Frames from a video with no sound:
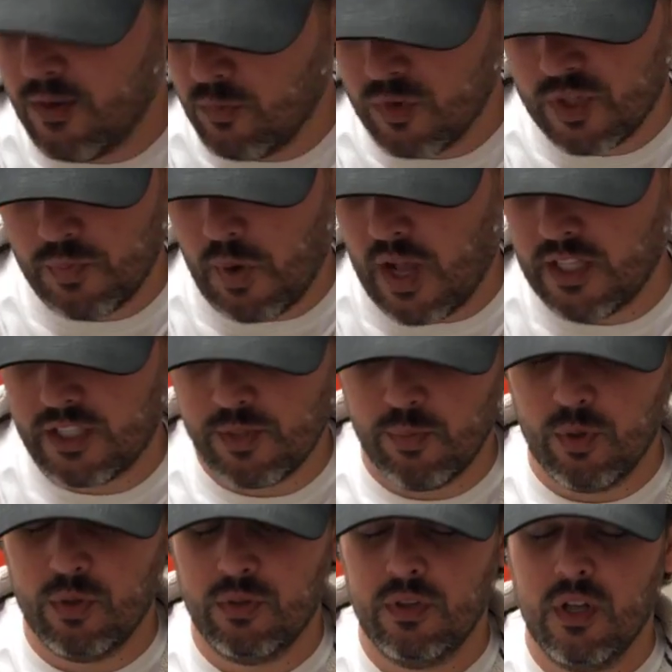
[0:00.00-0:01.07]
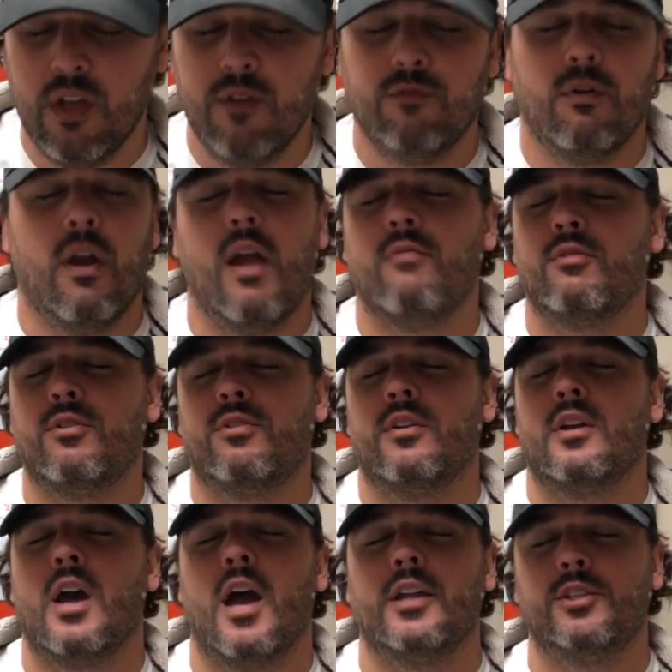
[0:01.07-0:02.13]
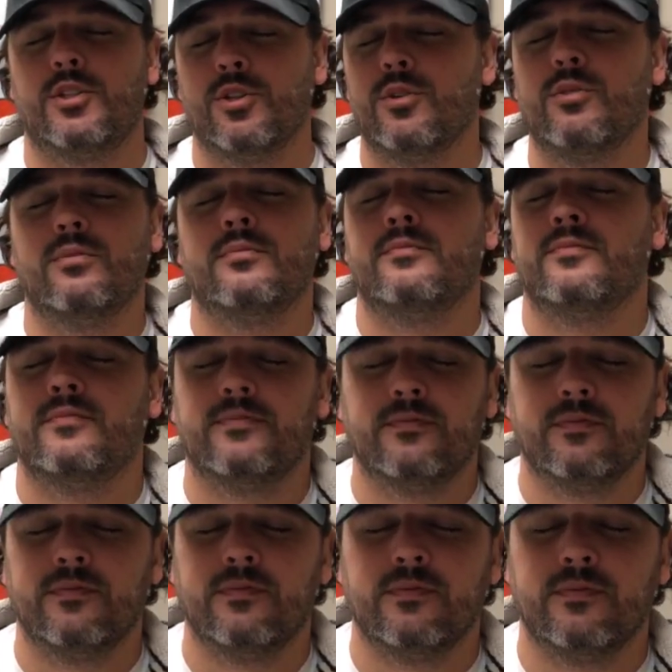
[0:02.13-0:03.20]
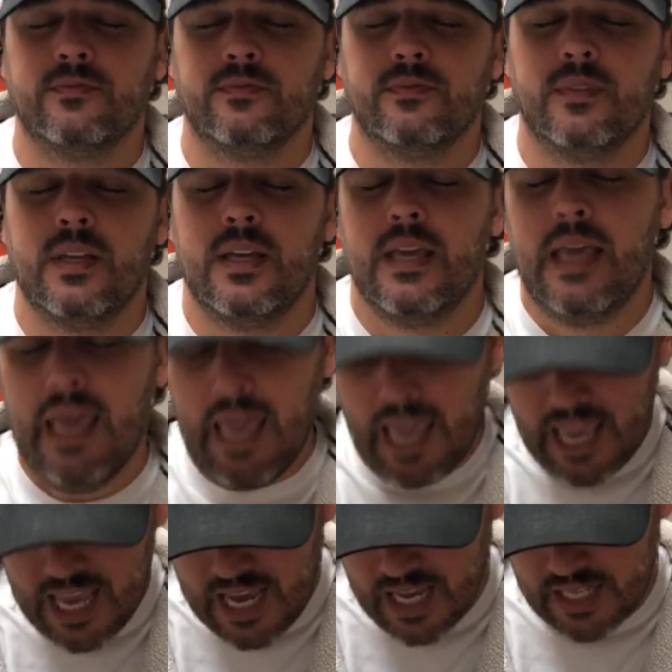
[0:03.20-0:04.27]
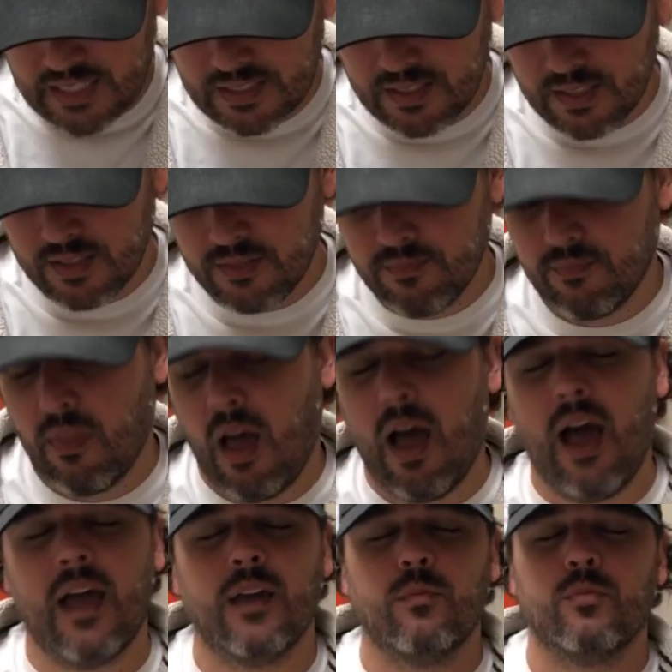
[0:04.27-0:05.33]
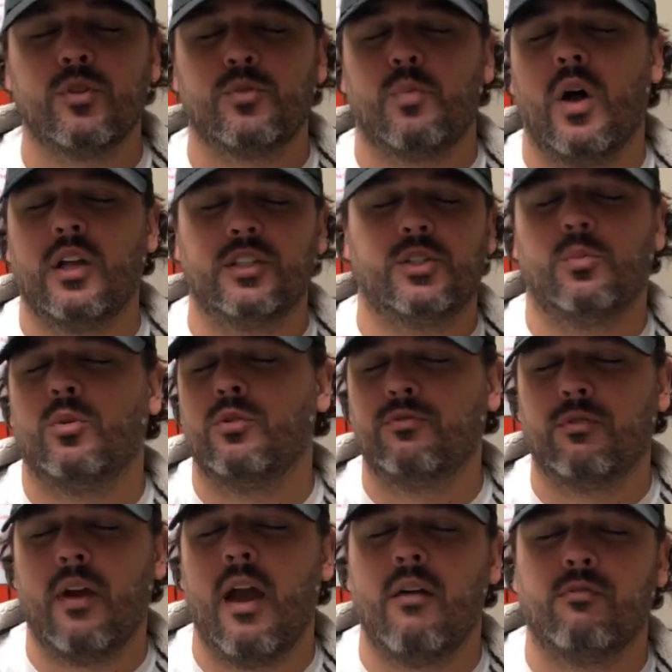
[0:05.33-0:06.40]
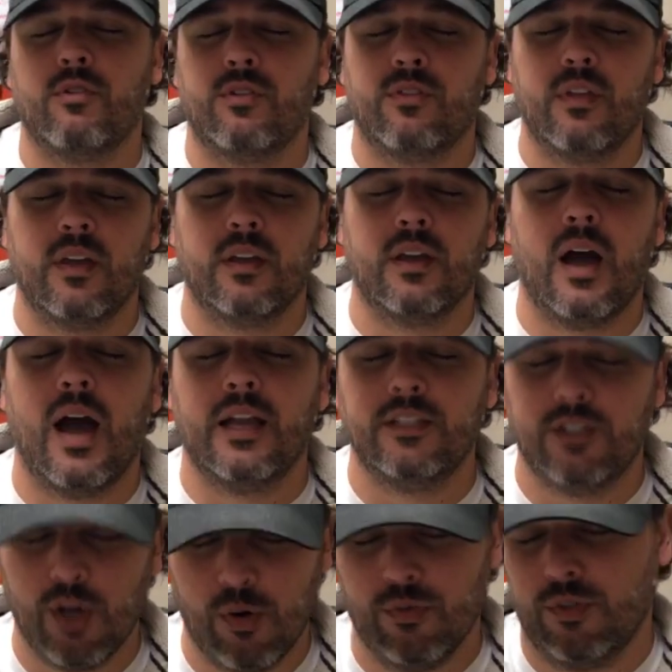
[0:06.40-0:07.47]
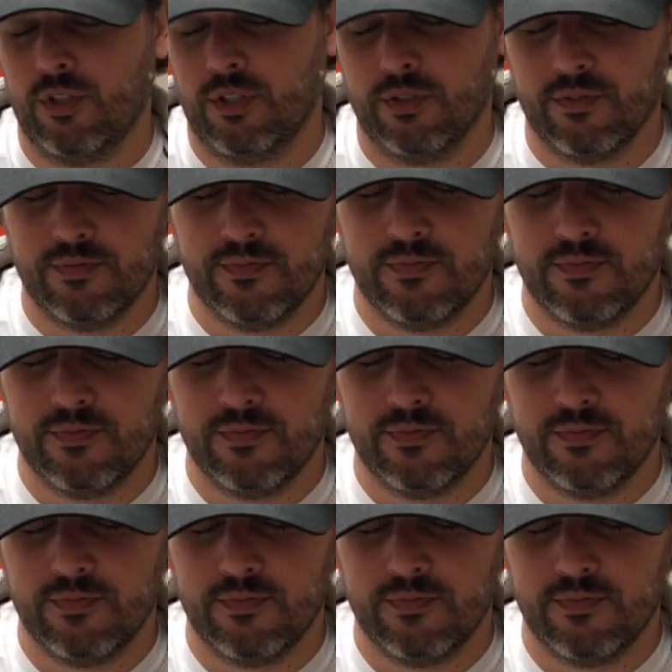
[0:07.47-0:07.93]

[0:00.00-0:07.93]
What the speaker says: am responsible for everything I do. And I am responsible for everything I don't do.